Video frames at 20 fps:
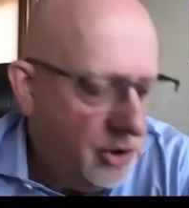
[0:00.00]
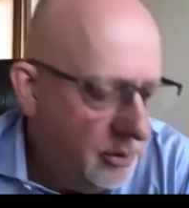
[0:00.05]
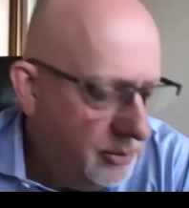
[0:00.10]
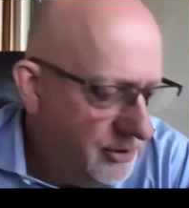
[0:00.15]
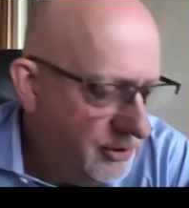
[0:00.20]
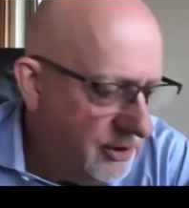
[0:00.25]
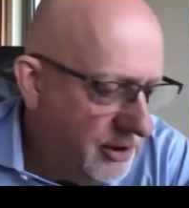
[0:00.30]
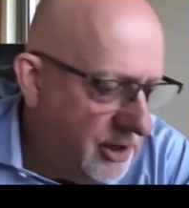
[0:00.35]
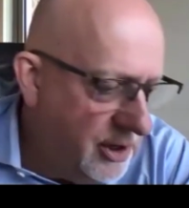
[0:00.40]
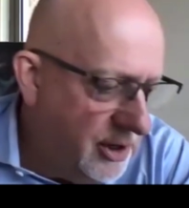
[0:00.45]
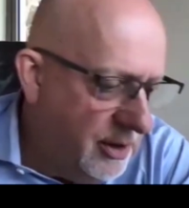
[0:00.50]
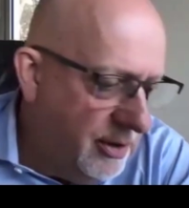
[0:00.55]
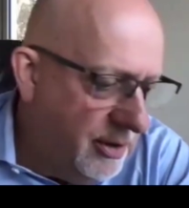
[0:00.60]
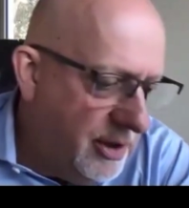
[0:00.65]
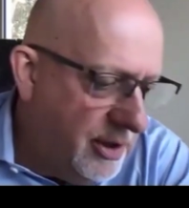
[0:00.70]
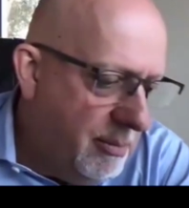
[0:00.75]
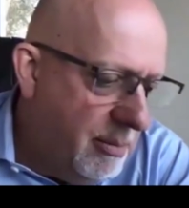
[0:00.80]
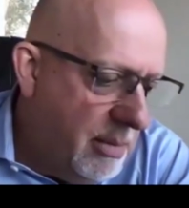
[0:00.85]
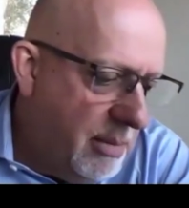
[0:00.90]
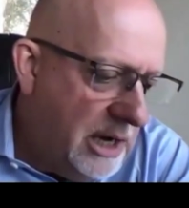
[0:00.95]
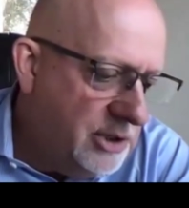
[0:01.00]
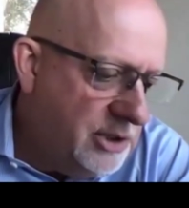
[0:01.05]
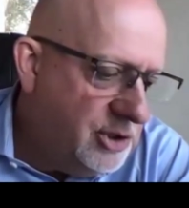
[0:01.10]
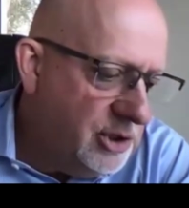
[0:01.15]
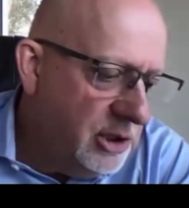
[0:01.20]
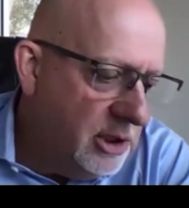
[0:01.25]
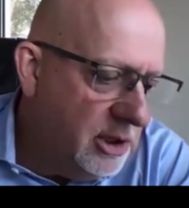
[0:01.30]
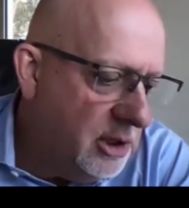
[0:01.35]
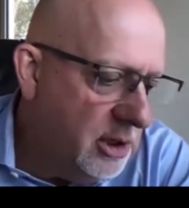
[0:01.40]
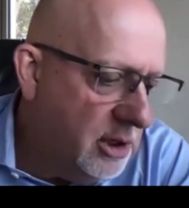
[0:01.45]
In terms of the
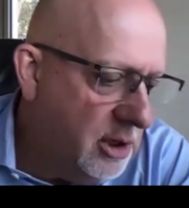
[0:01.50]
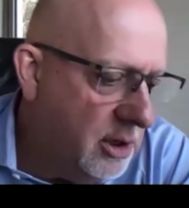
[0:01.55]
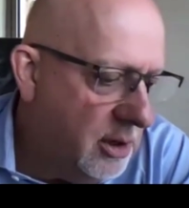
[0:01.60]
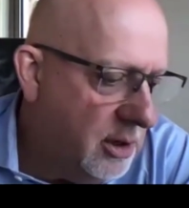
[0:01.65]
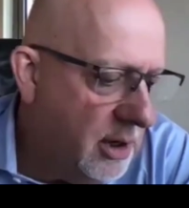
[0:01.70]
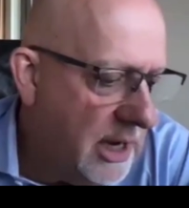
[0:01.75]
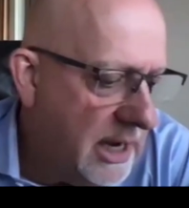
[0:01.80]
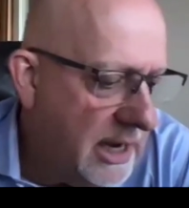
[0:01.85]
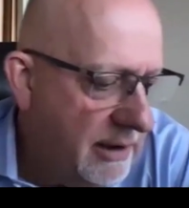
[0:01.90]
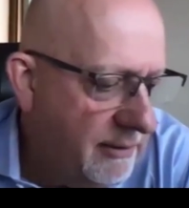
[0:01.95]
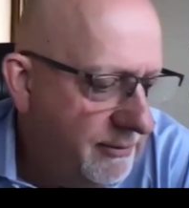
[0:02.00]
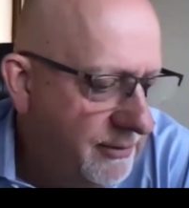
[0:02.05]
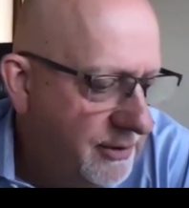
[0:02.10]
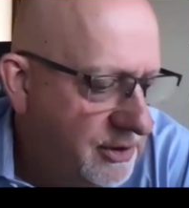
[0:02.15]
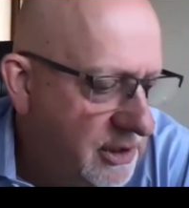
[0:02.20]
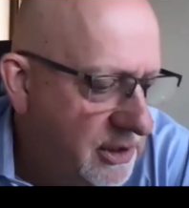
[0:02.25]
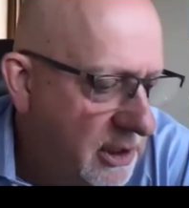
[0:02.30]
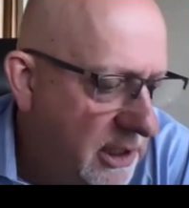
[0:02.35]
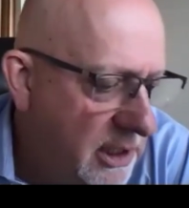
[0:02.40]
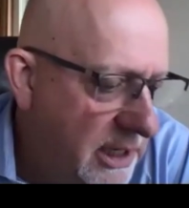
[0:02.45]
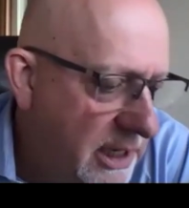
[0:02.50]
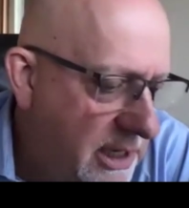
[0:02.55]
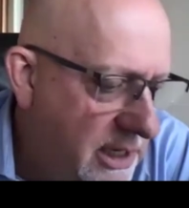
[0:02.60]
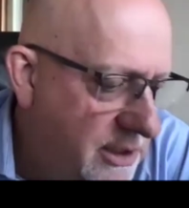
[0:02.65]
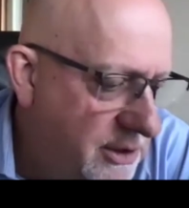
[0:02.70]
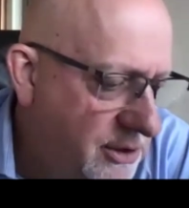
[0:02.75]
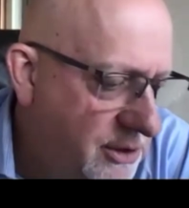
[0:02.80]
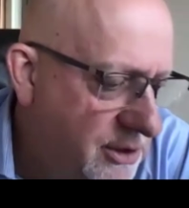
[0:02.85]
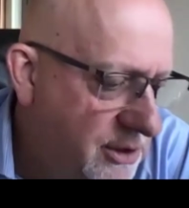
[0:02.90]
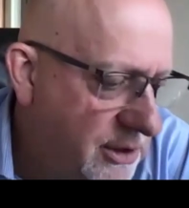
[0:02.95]
modular
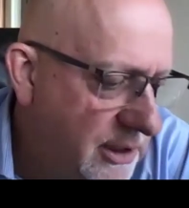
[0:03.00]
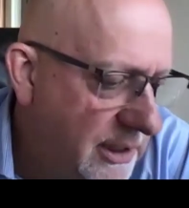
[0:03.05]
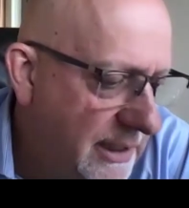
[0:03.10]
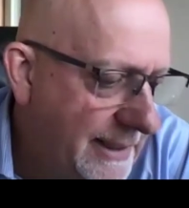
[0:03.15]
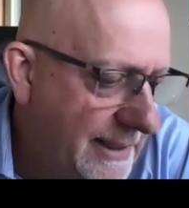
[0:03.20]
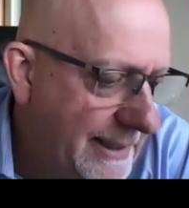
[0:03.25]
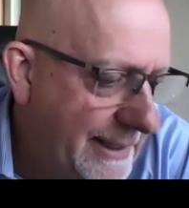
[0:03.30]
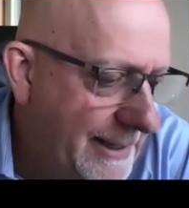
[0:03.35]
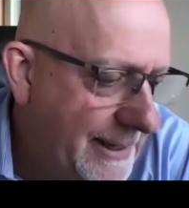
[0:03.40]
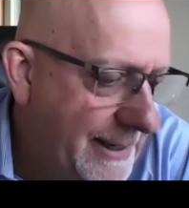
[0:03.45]
facilities,